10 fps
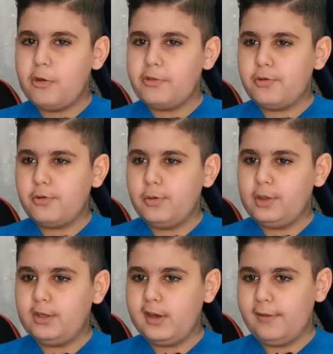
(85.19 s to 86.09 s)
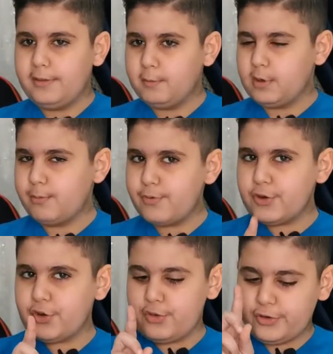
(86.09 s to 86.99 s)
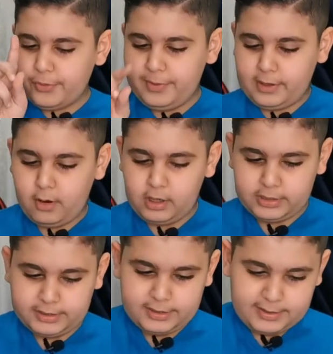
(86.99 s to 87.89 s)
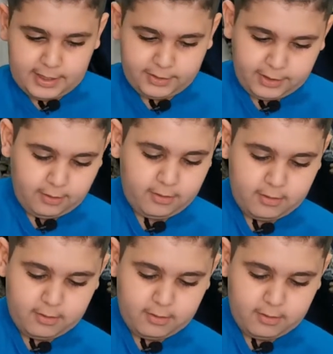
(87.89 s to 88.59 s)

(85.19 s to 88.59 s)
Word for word: or either really nothing, but I'm pretty sure there should be cards down here.